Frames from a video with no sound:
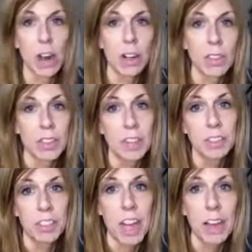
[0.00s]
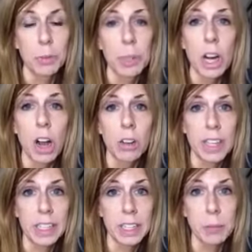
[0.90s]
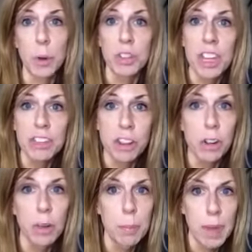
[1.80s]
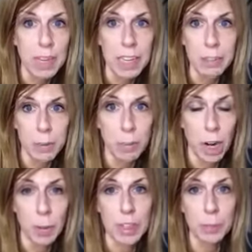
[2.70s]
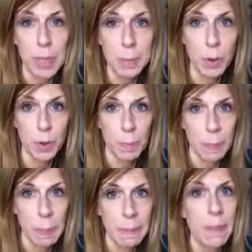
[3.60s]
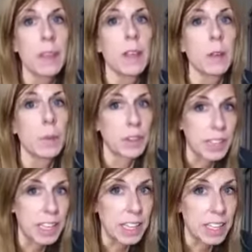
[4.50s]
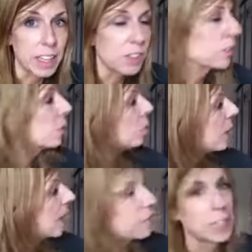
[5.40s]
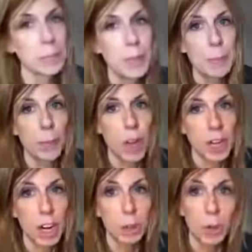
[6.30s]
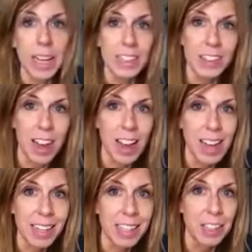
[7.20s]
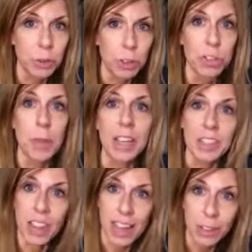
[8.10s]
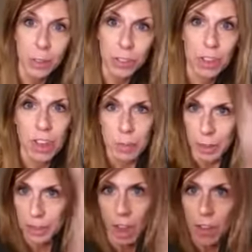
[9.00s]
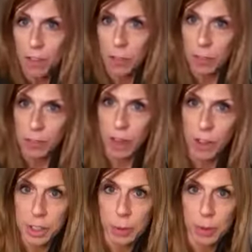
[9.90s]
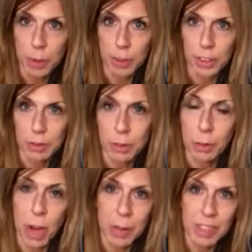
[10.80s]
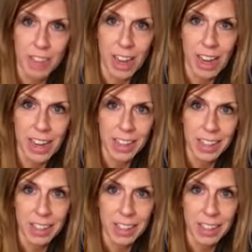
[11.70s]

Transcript: all on the left side. We're all getting potential money from Barbie's people. But the key is we have to get people on our right side in order to make cycles, because all this volume that's building up from Barbie's side